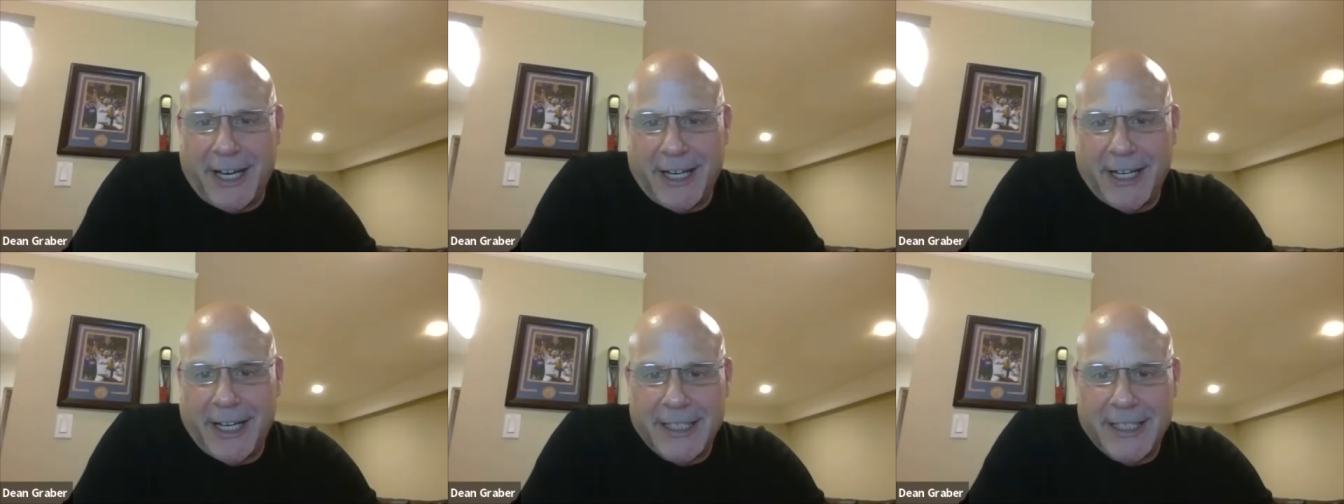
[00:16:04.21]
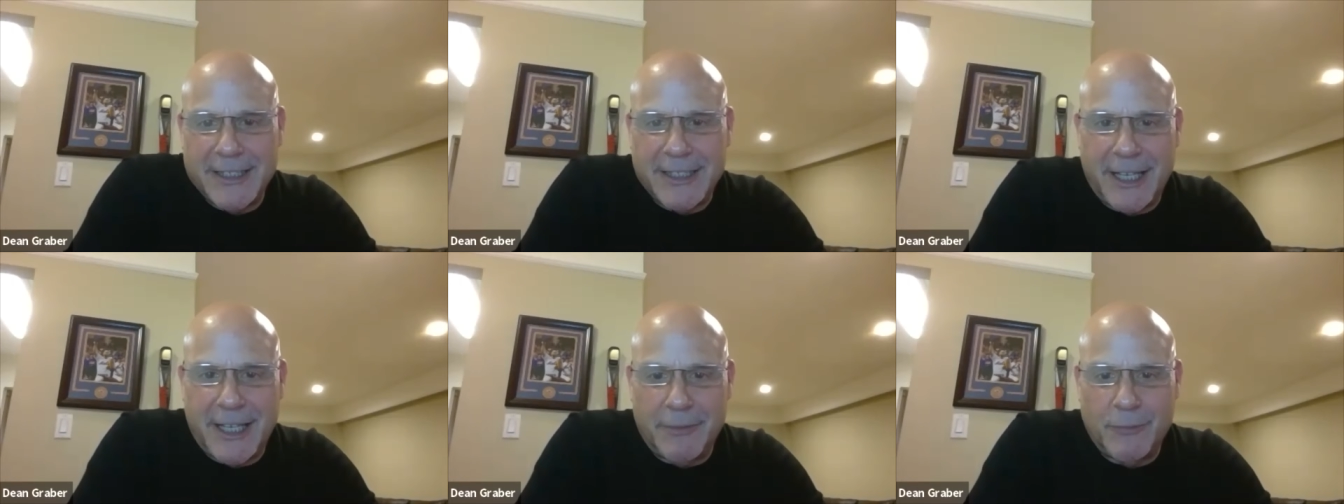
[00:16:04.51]
I
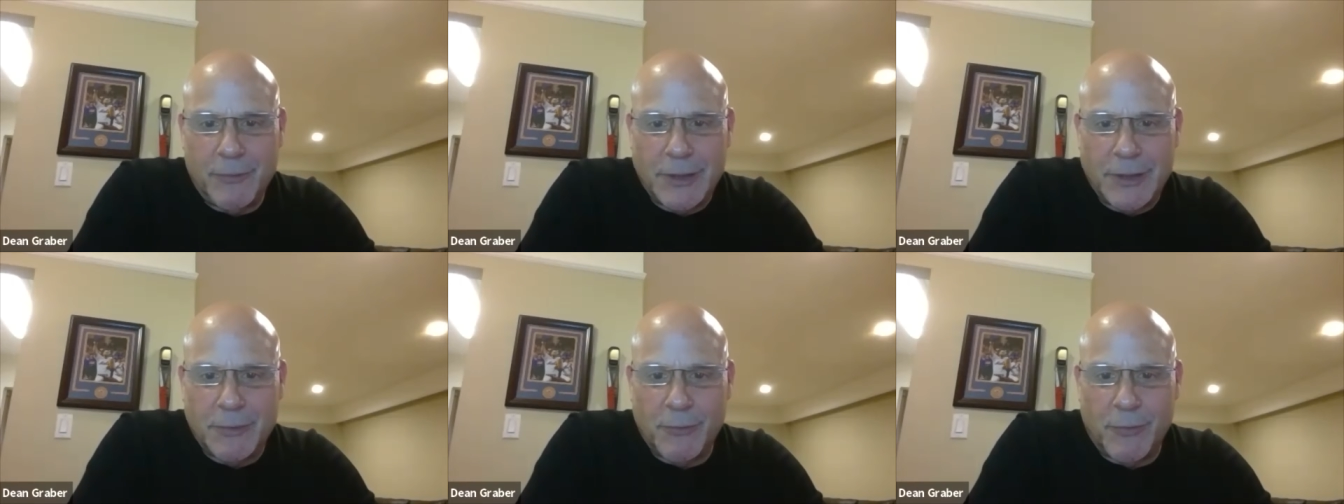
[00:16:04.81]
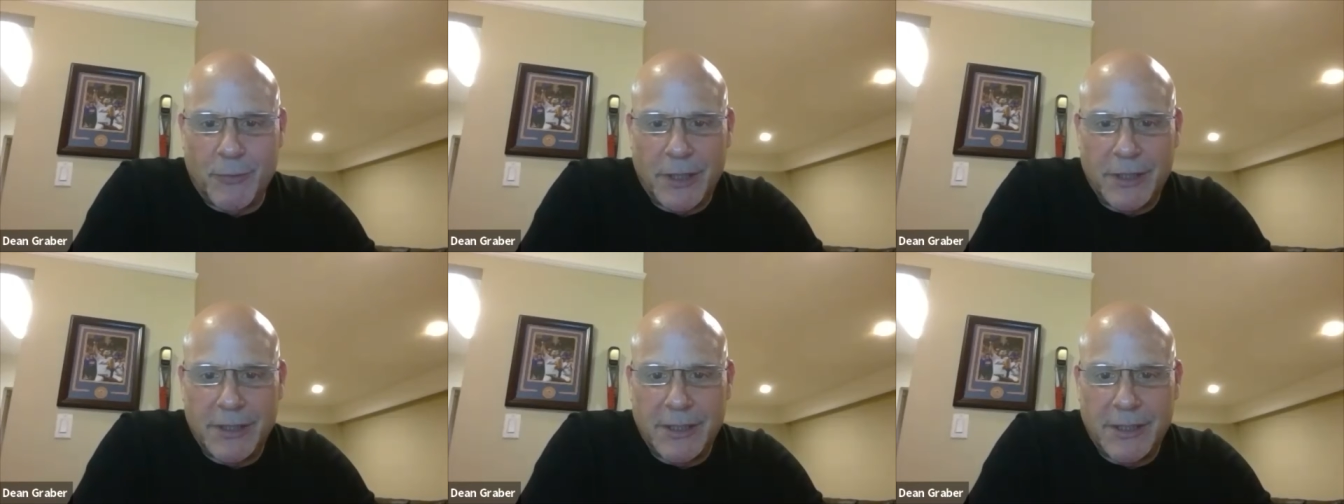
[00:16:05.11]
guess that was
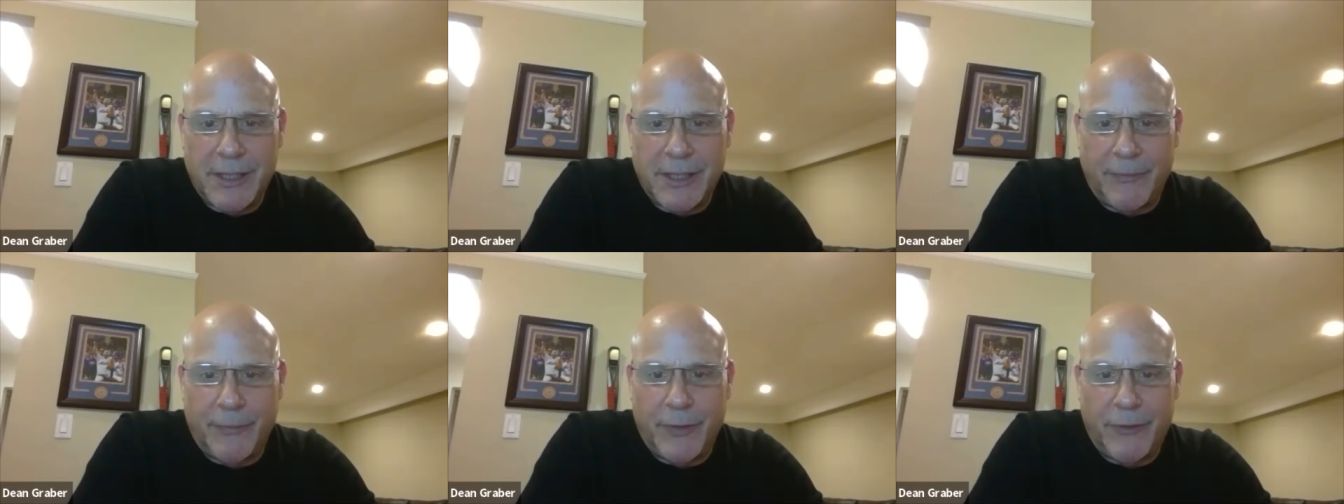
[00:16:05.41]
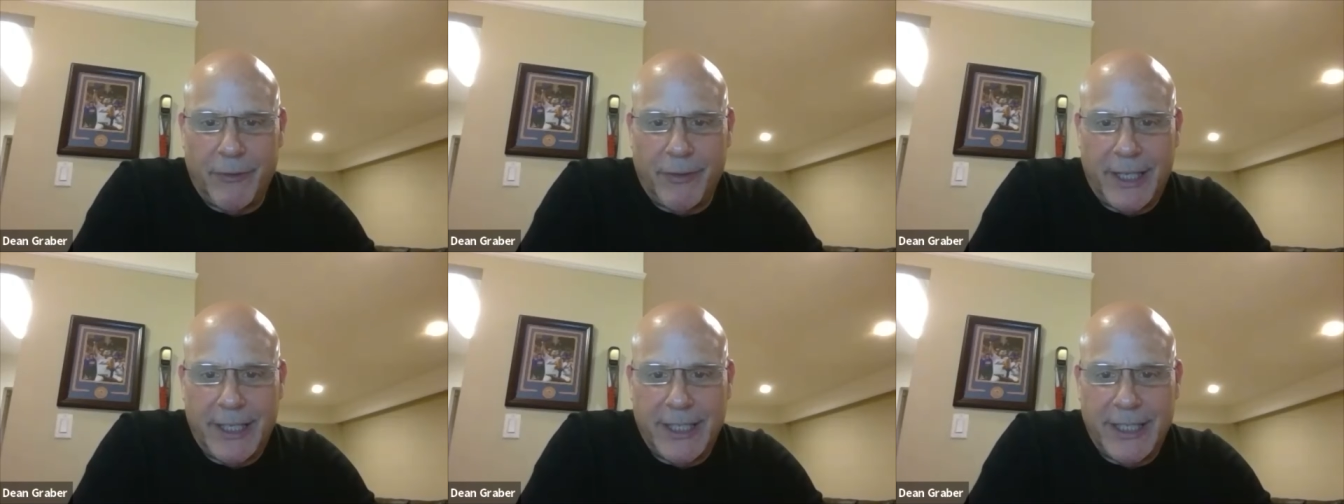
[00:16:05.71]
what, if
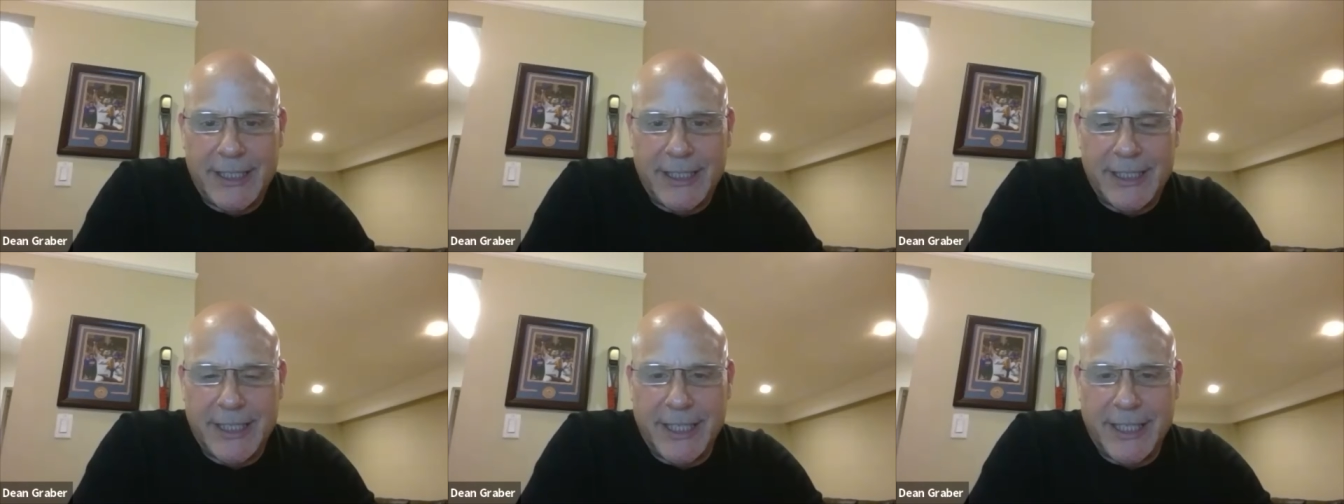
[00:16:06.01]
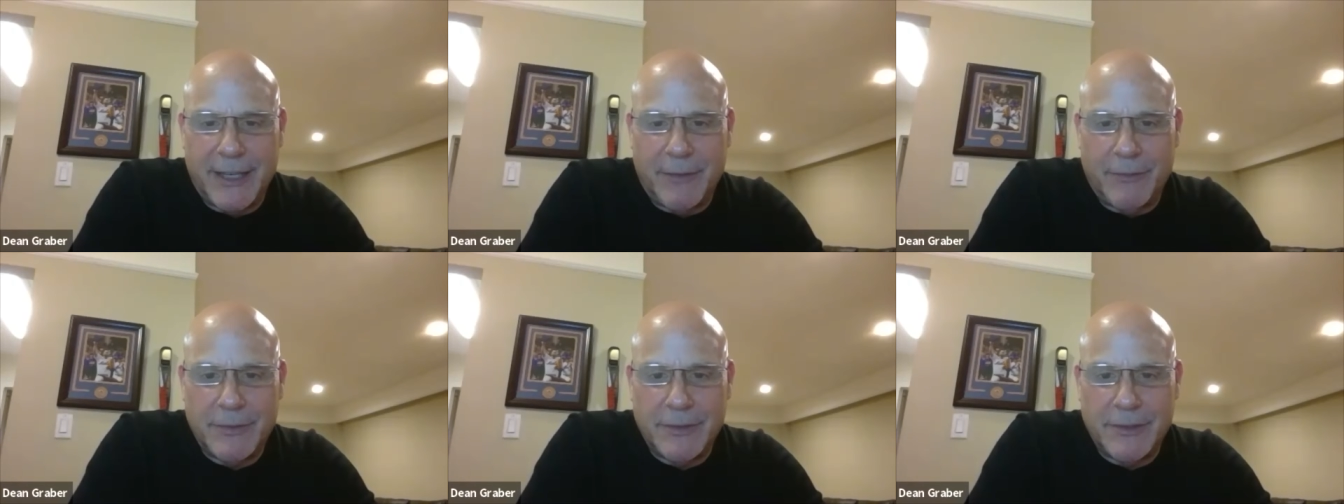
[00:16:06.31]
you're in DC,
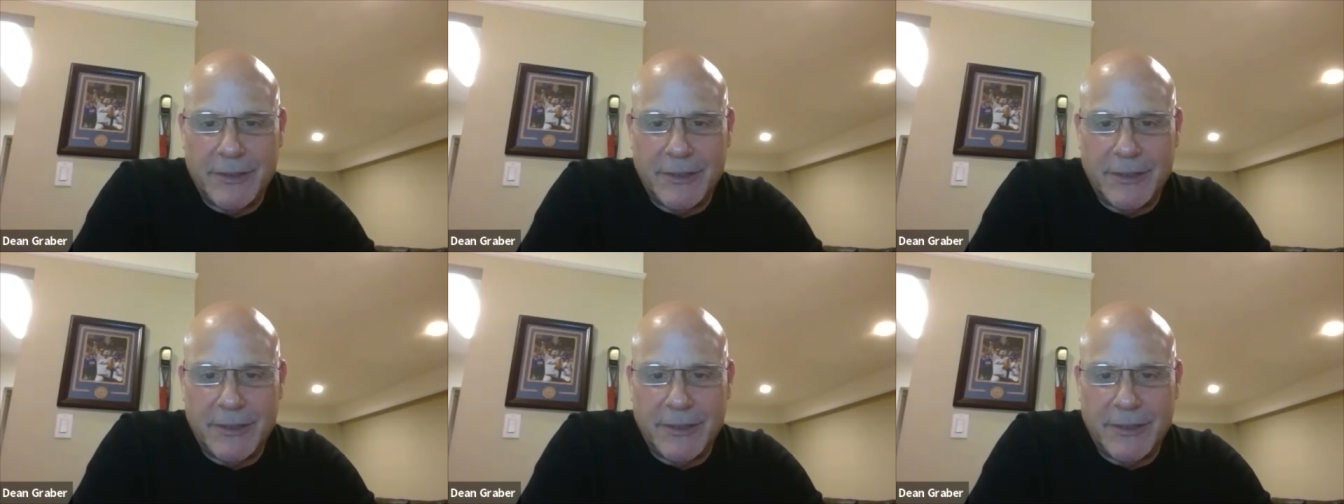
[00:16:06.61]
that.